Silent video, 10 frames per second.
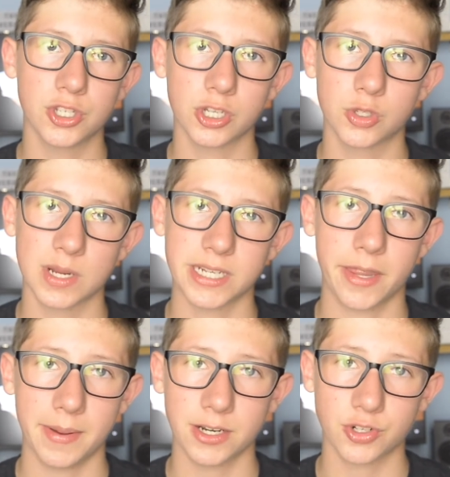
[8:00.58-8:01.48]
you can switch out the
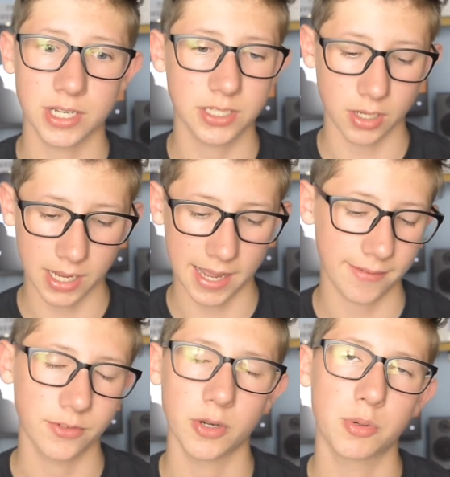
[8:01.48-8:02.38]
batteries, I
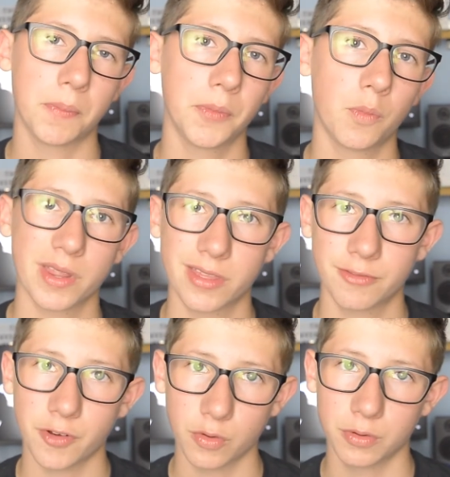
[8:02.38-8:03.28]
have no problem with the
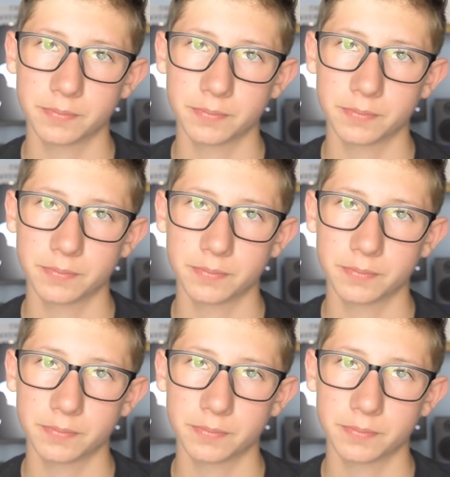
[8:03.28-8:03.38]
phone.